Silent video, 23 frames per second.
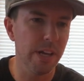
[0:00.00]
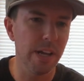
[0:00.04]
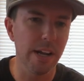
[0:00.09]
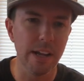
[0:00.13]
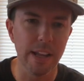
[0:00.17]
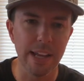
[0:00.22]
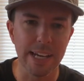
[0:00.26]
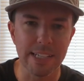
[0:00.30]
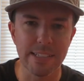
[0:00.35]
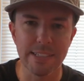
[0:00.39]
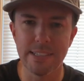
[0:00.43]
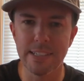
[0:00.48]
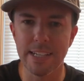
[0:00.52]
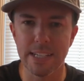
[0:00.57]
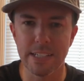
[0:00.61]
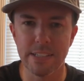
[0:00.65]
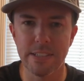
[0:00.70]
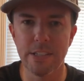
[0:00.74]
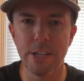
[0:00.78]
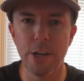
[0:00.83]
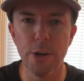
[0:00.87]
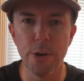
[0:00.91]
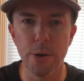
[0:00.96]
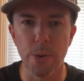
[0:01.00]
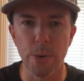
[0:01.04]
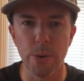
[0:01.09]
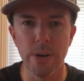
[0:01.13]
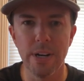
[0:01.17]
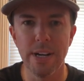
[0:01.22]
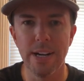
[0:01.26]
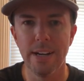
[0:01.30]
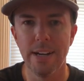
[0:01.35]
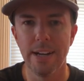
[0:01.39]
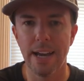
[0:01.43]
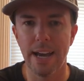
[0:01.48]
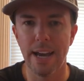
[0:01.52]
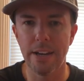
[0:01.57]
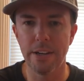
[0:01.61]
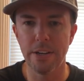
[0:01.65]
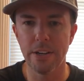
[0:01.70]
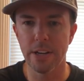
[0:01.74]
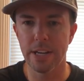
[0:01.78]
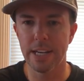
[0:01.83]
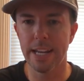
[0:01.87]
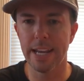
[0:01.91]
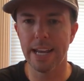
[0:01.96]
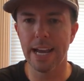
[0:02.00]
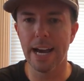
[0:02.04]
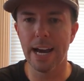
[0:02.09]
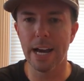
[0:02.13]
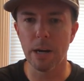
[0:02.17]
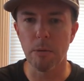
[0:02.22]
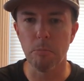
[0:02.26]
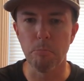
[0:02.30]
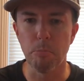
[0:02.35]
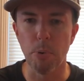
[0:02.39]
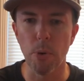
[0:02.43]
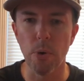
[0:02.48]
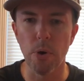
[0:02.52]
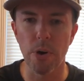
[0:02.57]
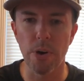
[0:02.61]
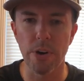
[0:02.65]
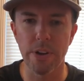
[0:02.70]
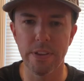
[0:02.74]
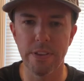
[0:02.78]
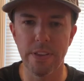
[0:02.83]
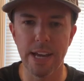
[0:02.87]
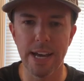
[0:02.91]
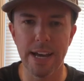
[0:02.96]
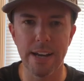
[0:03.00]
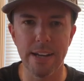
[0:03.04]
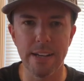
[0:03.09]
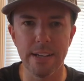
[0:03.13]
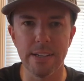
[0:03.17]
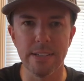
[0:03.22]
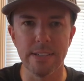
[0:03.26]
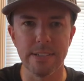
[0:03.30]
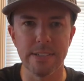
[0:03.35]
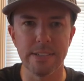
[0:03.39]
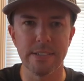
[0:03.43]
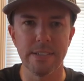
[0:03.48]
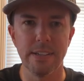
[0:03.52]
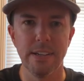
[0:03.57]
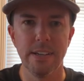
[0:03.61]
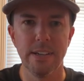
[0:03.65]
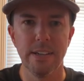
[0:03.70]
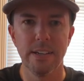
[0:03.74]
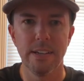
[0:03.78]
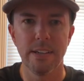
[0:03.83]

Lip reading: like 6'2", and you're getting on a board that is,